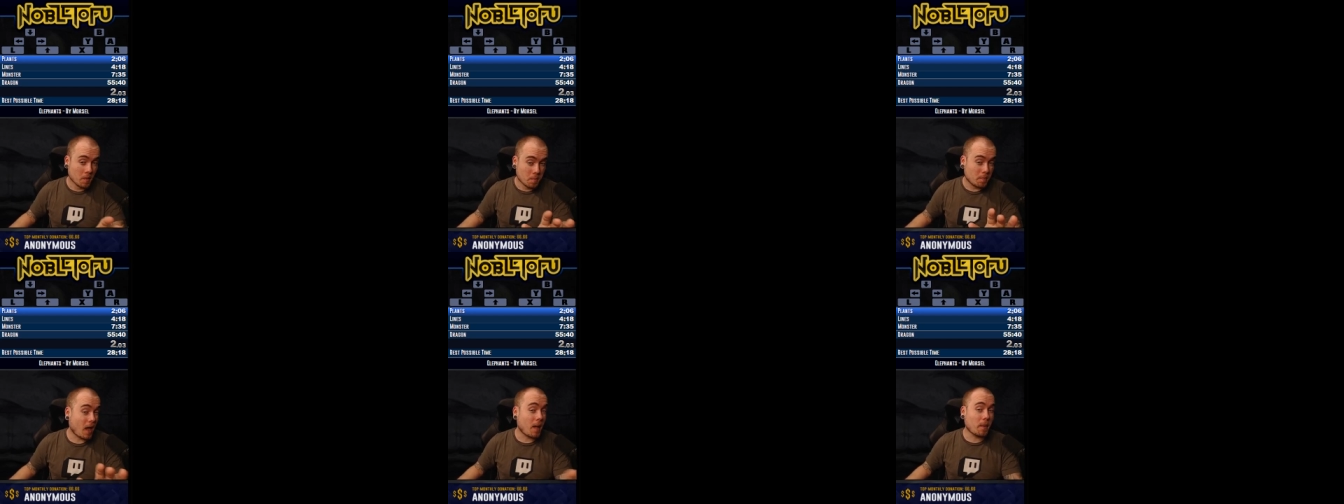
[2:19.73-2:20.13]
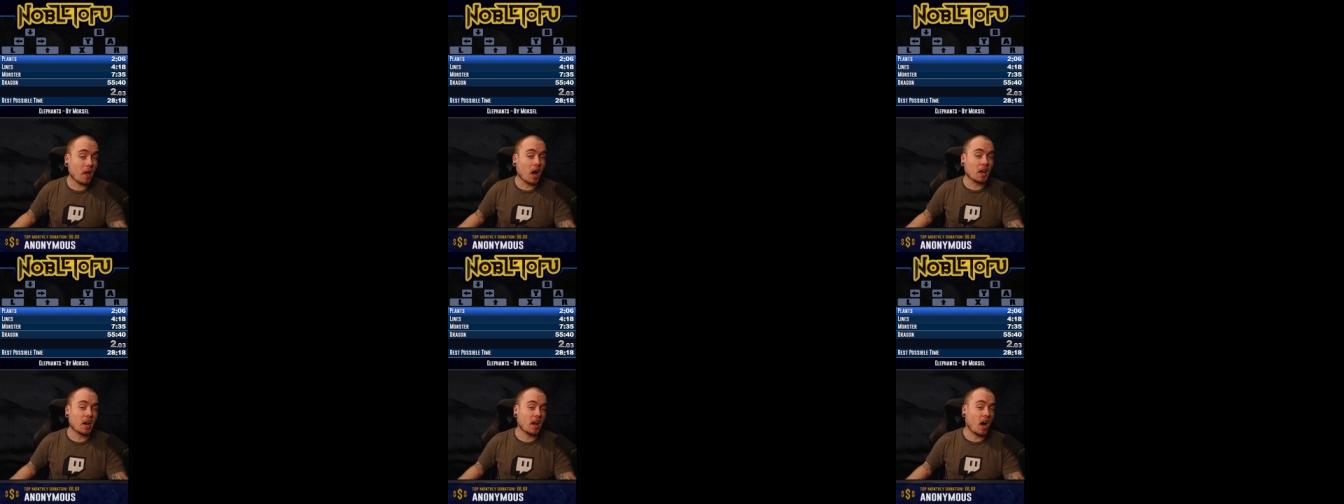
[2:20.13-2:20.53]
Maybe
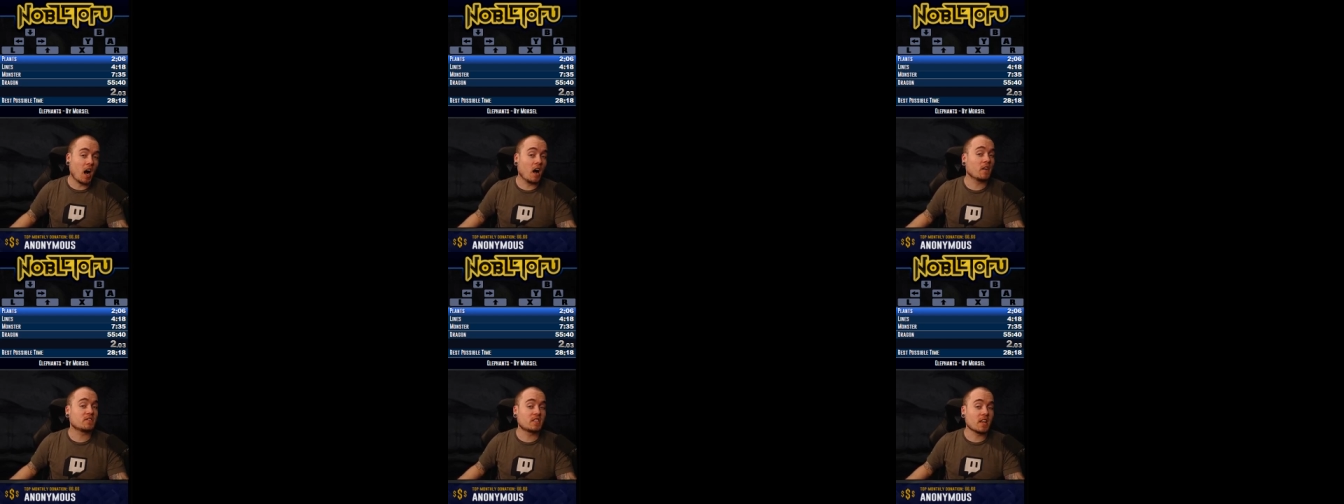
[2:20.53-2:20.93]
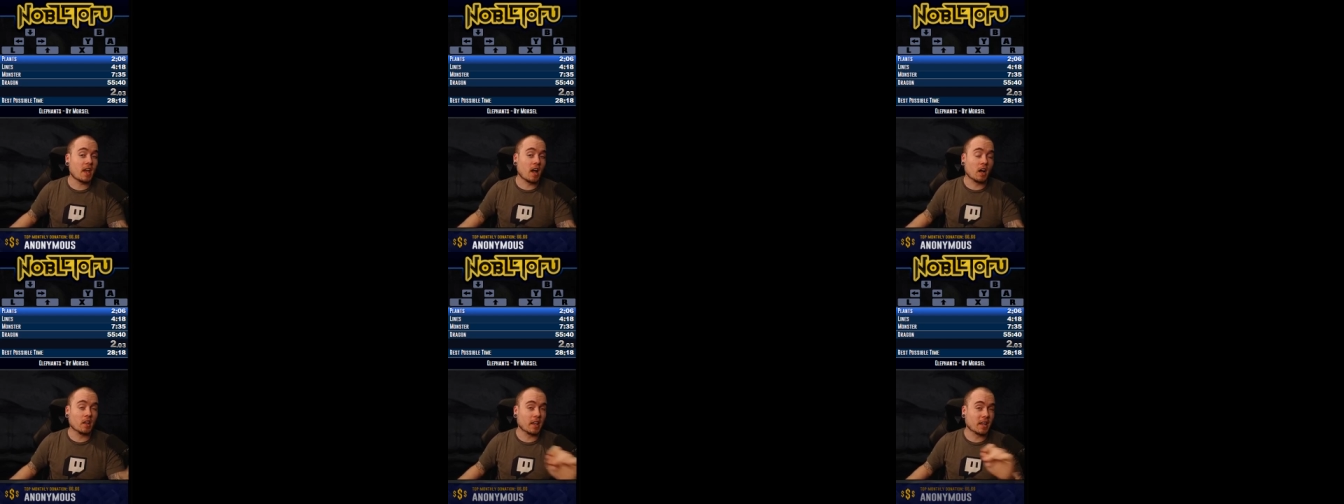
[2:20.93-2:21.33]
on an off day,
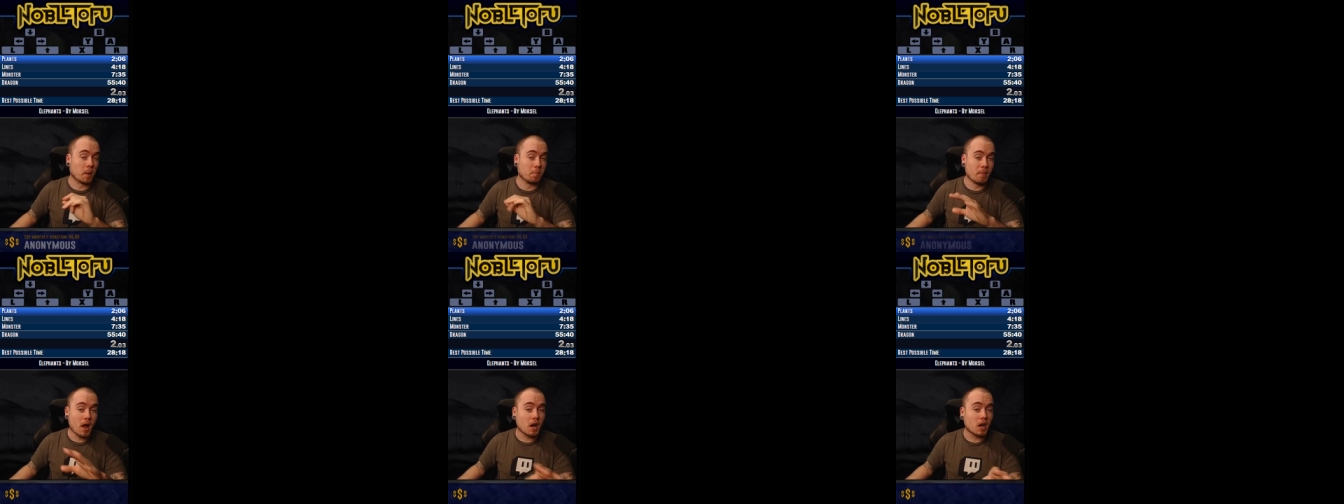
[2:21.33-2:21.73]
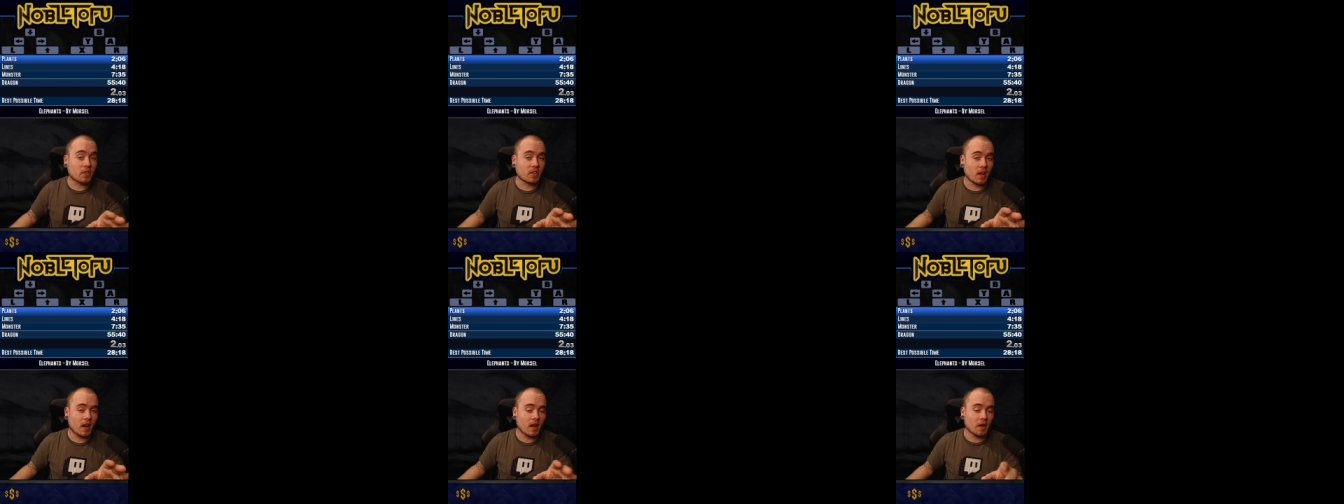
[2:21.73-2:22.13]
on like a
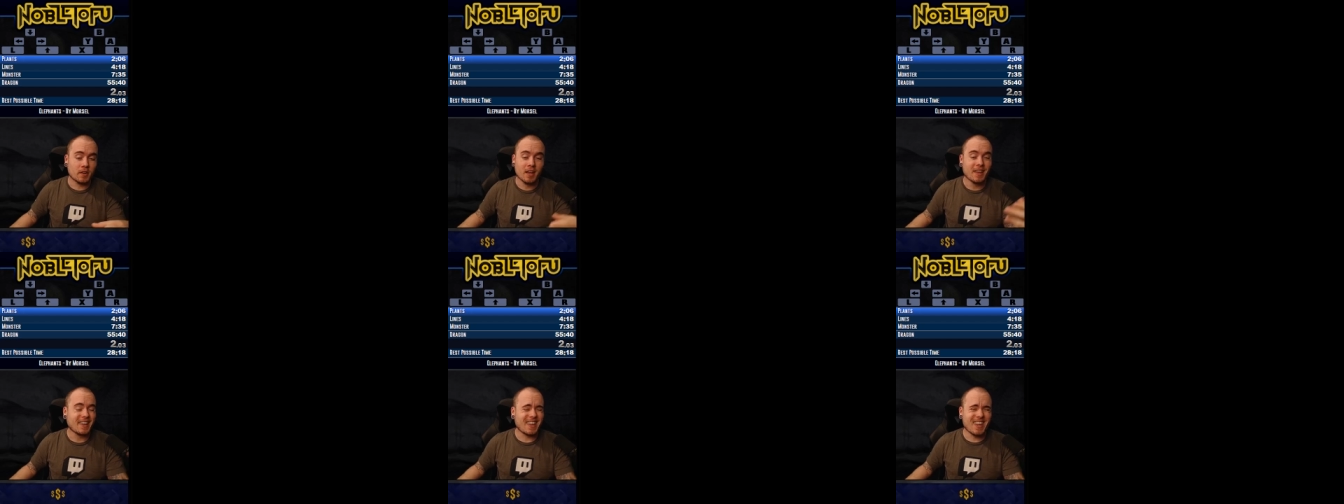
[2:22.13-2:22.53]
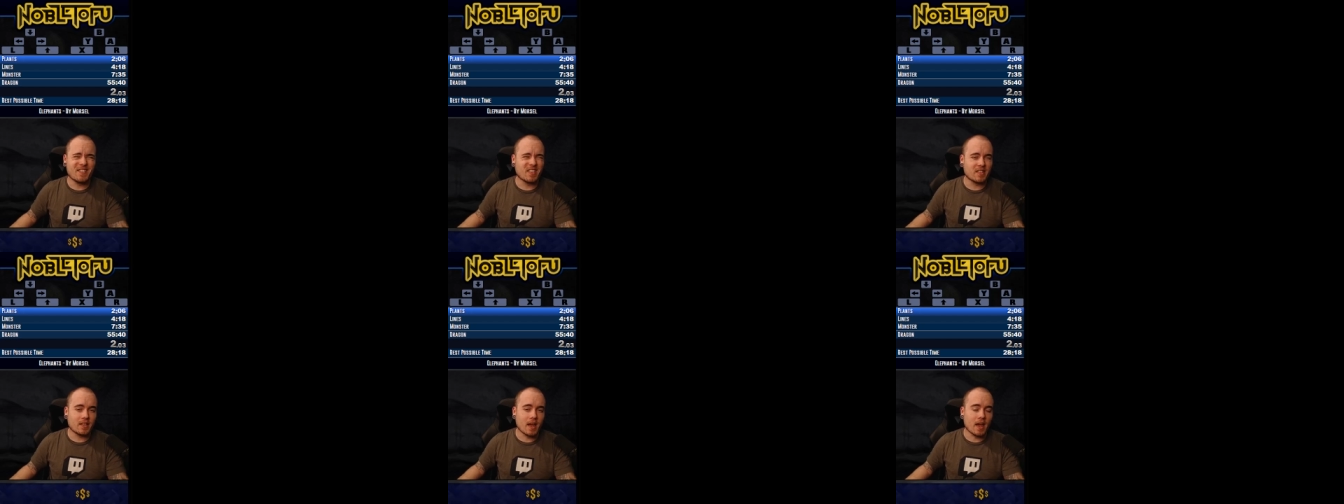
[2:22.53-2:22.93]
marathon,
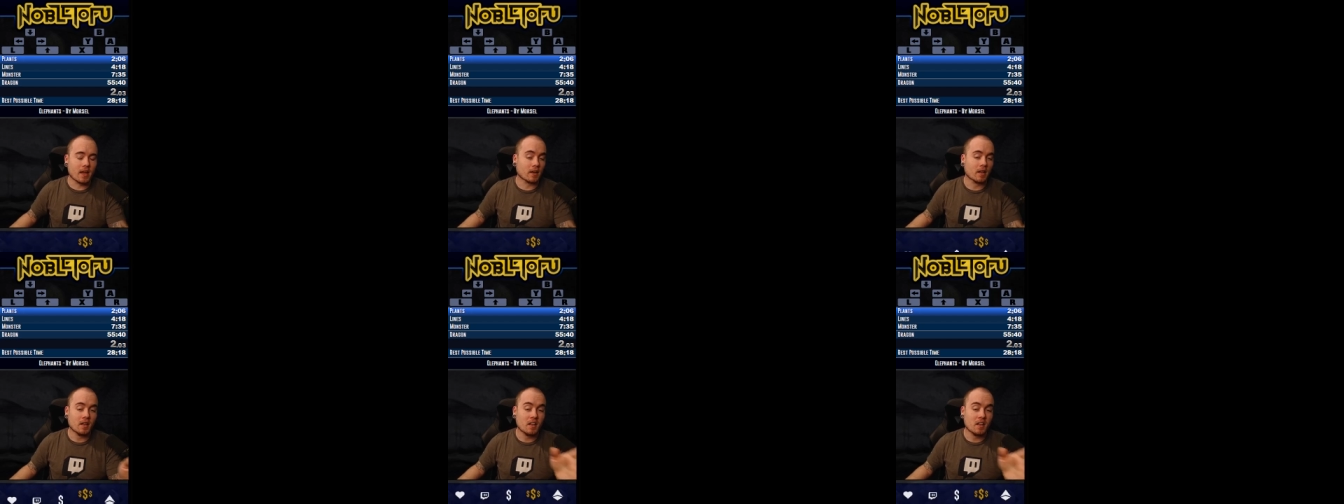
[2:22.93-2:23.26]
even then,